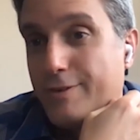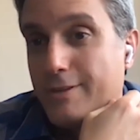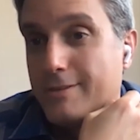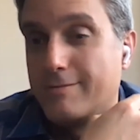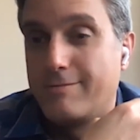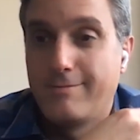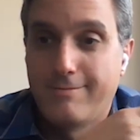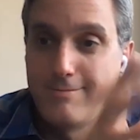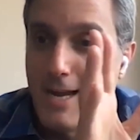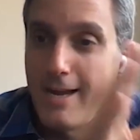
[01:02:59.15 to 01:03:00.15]

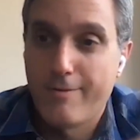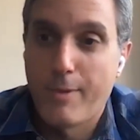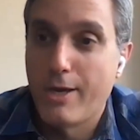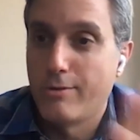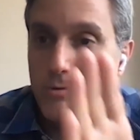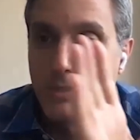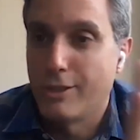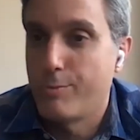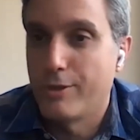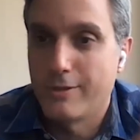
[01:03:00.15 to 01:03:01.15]
I have my own
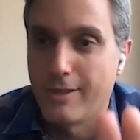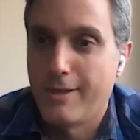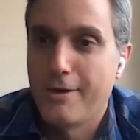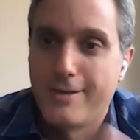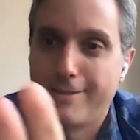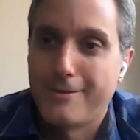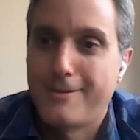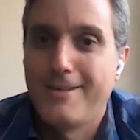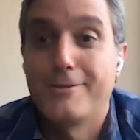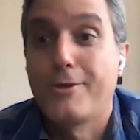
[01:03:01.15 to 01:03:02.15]
conspiracy
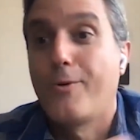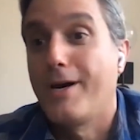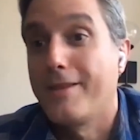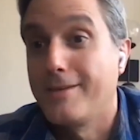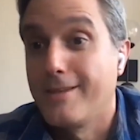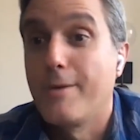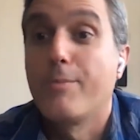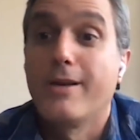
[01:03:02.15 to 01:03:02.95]
theories as to why they did that.